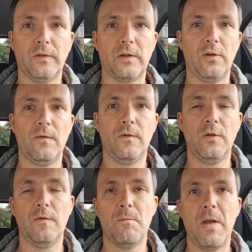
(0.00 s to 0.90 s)
So
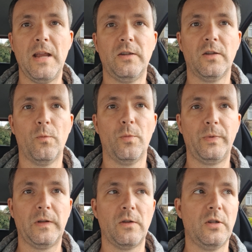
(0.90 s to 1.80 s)
you've made someone
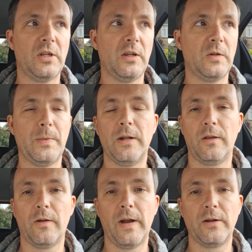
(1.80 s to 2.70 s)
potentially change speed or
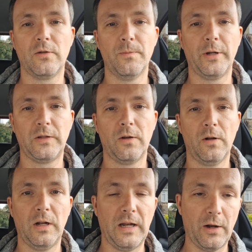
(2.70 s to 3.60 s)
direction by
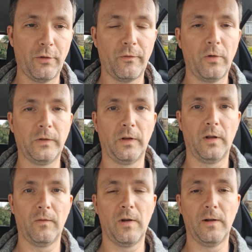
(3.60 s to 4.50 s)
turning in on the wrong side of
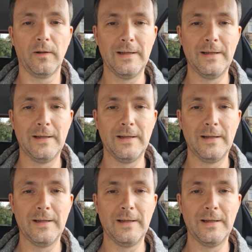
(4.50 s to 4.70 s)
the road.